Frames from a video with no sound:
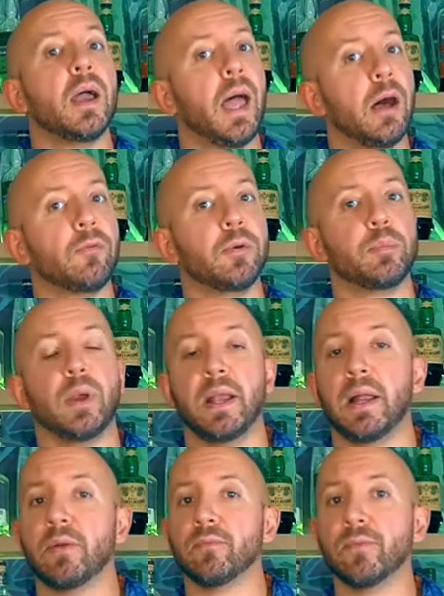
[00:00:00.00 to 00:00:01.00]
Alfred Bryan,
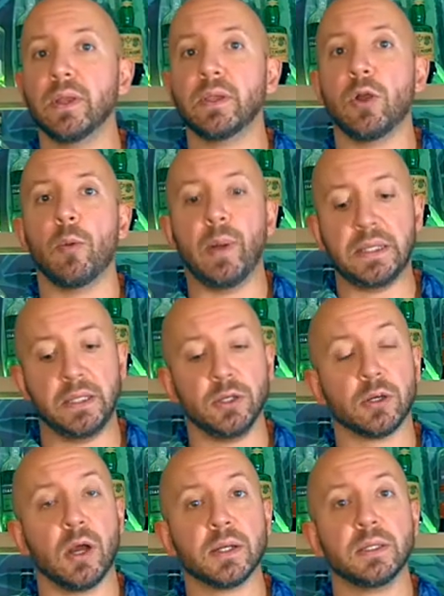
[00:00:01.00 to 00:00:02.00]
I really hope I did your
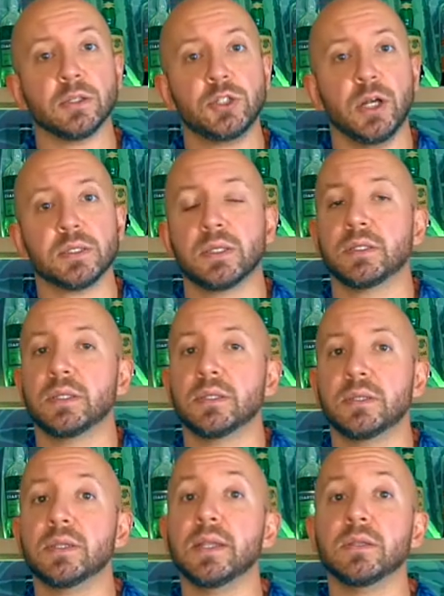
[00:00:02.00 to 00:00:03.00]
cocktail justice. This
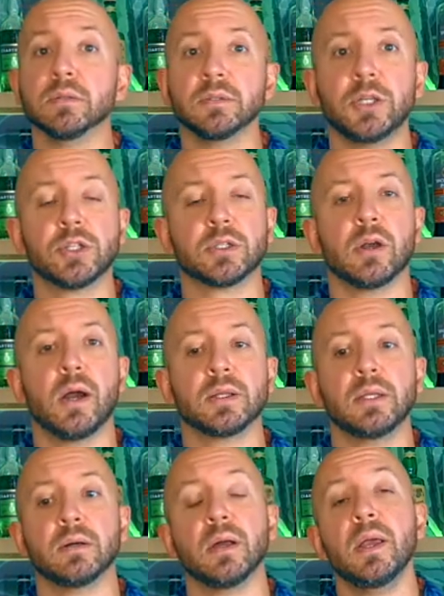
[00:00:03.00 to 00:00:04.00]
is a delicious
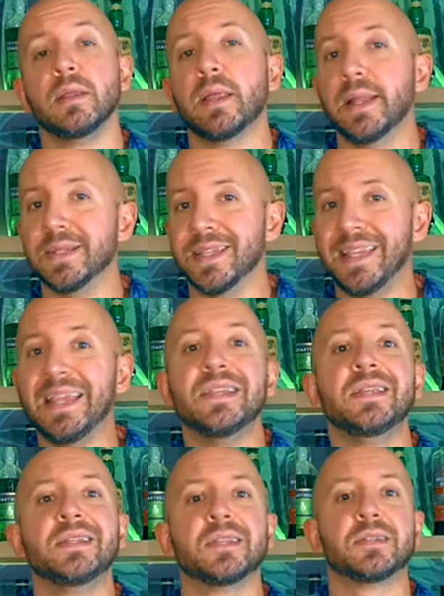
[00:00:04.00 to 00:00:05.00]
cocktail that is
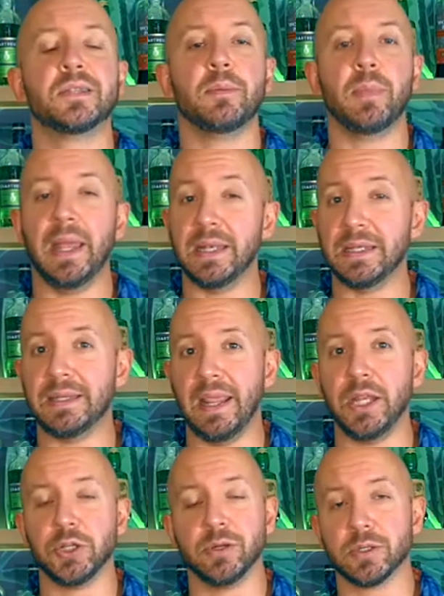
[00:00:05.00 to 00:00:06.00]
easy to sip and
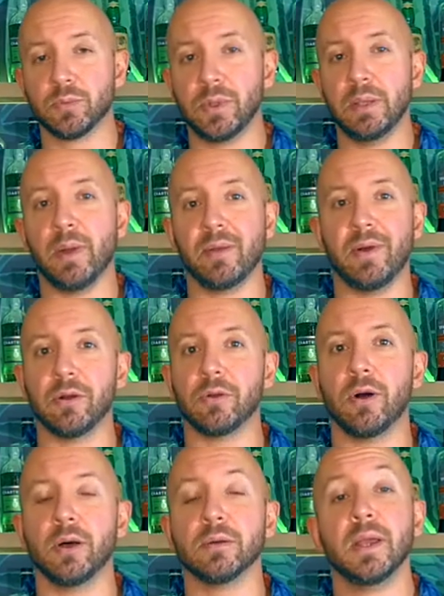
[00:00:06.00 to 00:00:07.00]
dangerous with the amount of
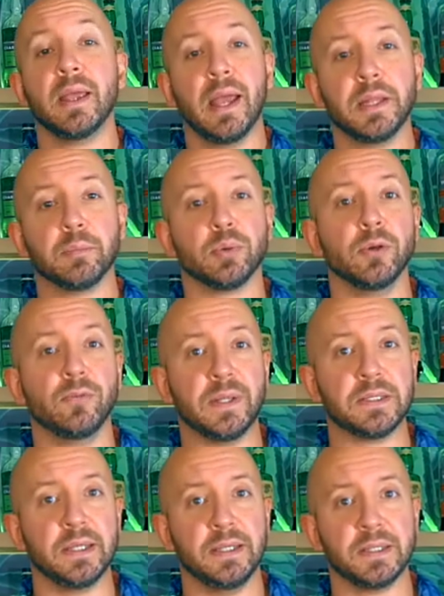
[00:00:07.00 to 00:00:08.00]
alcohol and the proof
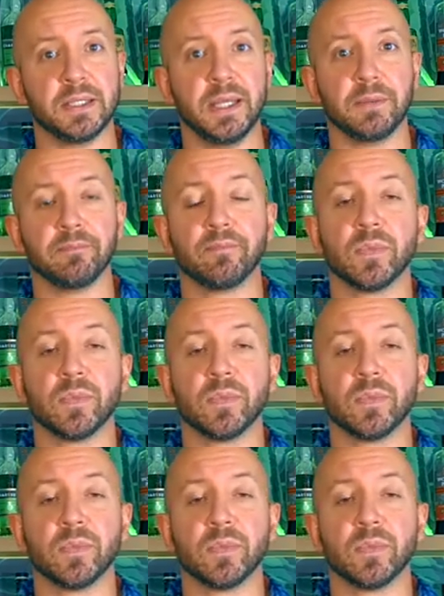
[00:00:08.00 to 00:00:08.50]
that's in this thing.